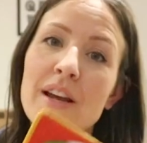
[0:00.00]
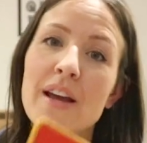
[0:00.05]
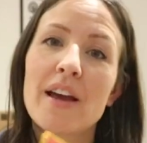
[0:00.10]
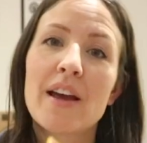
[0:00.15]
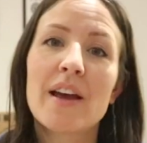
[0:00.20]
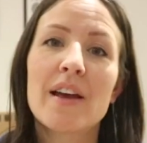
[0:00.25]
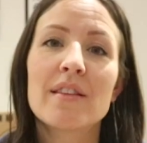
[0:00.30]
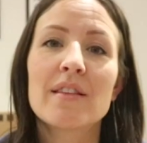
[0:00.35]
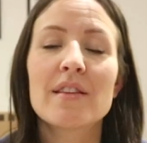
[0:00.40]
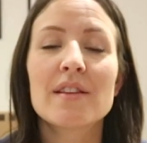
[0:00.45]

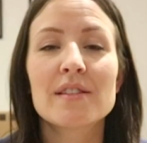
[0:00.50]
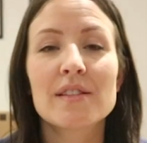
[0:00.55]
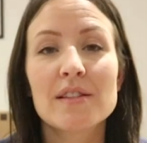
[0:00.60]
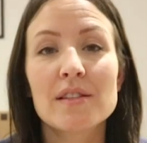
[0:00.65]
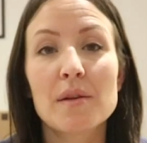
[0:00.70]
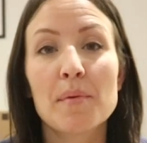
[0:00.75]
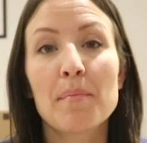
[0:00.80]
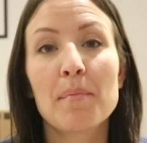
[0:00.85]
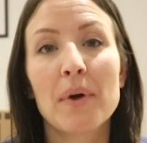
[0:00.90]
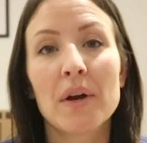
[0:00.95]
And this
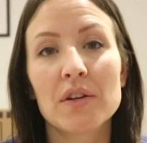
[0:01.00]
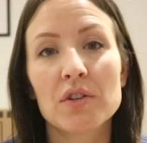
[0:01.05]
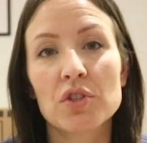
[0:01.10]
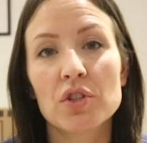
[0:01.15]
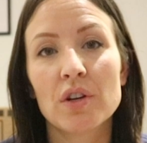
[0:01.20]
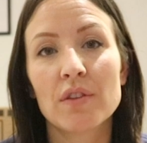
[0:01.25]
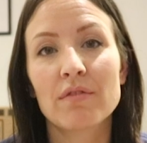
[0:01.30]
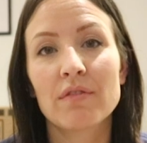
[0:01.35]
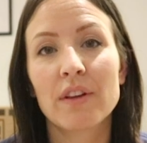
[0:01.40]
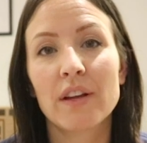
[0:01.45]
is a bunch
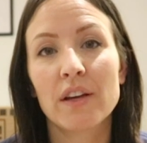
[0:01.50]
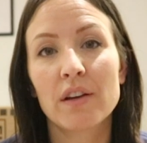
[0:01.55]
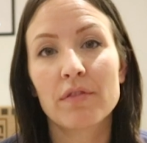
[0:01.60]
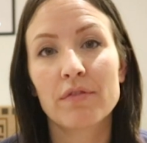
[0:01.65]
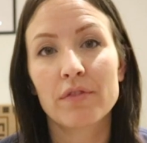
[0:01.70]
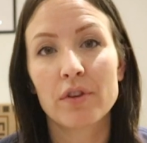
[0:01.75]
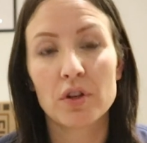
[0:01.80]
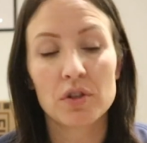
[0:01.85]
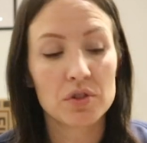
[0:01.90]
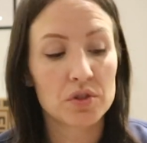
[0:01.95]
of like
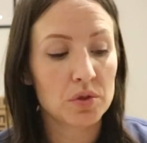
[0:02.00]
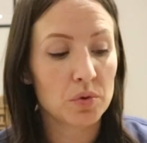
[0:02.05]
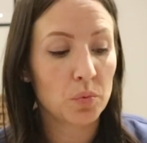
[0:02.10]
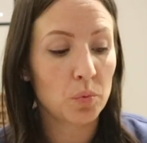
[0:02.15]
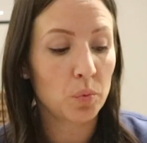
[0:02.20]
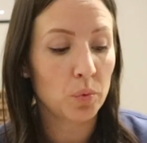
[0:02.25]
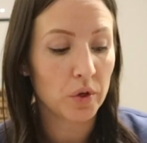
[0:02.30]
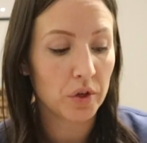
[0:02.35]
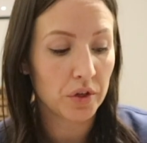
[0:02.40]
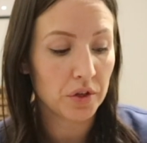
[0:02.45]
first
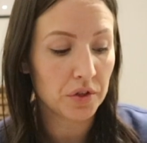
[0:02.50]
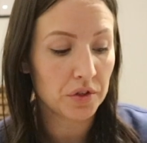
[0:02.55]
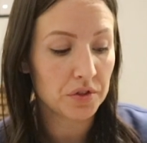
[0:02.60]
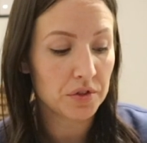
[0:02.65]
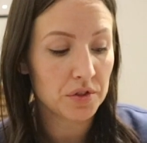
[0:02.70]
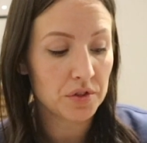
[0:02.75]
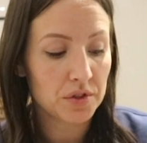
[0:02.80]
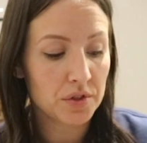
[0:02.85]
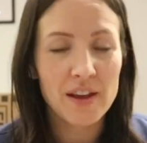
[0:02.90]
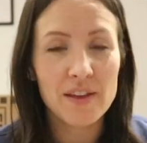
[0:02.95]

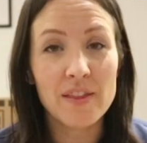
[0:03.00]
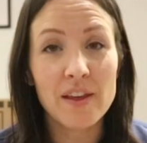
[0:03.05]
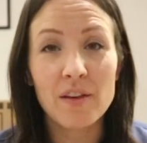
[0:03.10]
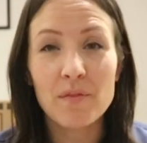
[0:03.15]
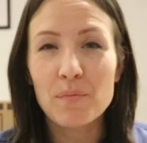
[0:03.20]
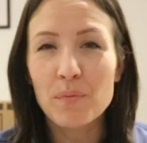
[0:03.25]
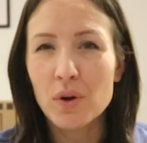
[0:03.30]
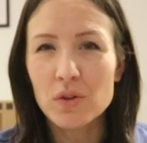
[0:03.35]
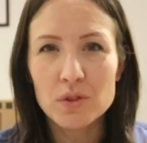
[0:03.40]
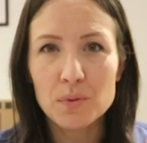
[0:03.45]
words and they
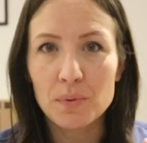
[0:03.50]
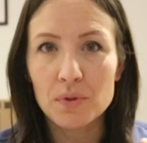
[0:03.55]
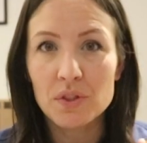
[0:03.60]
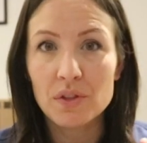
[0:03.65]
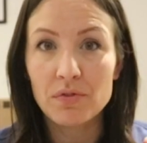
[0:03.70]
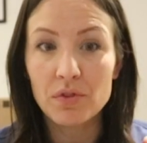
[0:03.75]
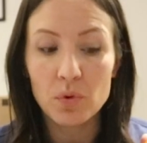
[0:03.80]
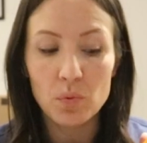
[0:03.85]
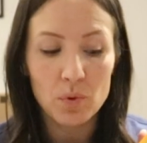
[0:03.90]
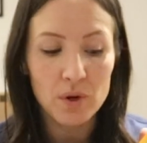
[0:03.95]
have multiple
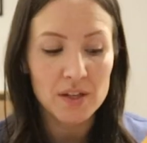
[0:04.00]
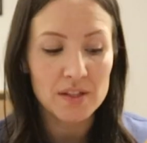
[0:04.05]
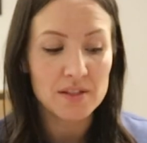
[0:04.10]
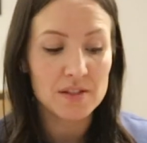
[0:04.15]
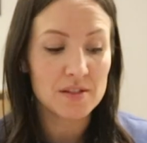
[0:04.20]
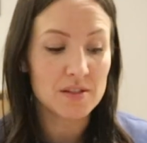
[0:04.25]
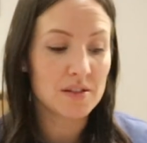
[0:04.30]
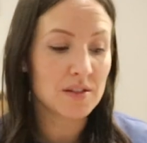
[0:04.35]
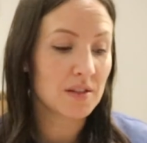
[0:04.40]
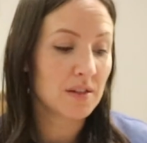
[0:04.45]
different
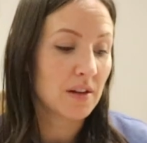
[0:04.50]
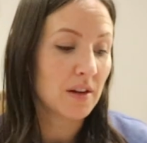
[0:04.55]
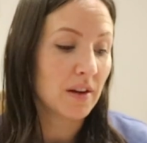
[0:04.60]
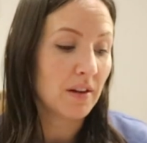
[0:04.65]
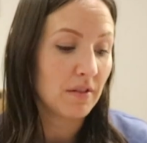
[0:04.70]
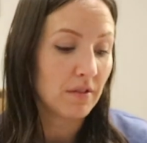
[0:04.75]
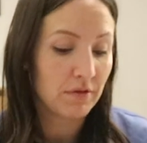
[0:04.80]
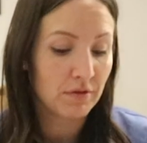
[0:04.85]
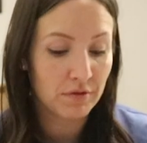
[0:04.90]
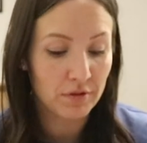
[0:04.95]
ones
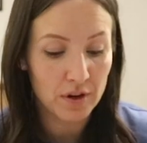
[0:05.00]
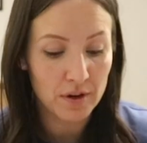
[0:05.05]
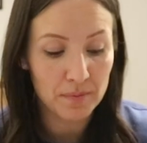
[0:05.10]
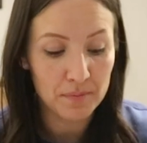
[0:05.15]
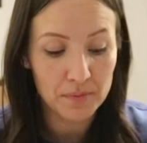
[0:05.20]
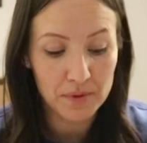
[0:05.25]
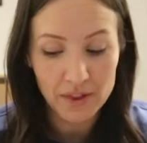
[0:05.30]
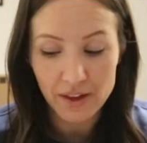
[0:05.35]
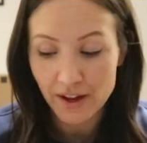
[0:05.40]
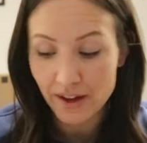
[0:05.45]

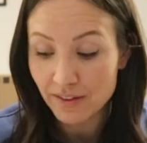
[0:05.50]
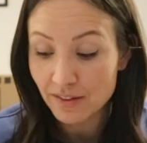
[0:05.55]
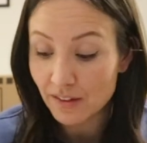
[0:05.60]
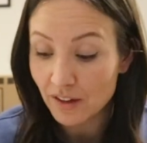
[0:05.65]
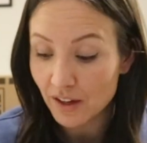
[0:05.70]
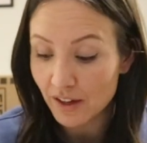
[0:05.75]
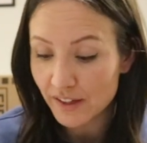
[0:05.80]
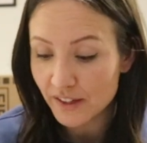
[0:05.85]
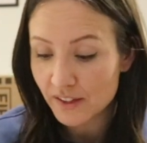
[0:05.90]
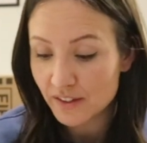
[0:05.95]
from that
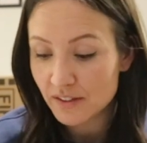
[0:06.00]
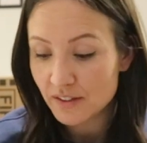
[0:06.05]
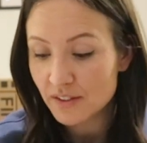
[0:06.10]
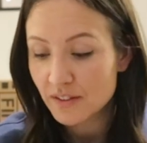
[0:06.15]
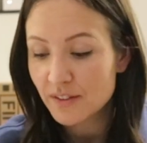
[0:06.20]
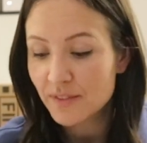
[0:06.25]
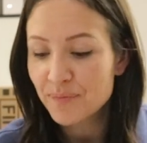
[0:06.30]
line.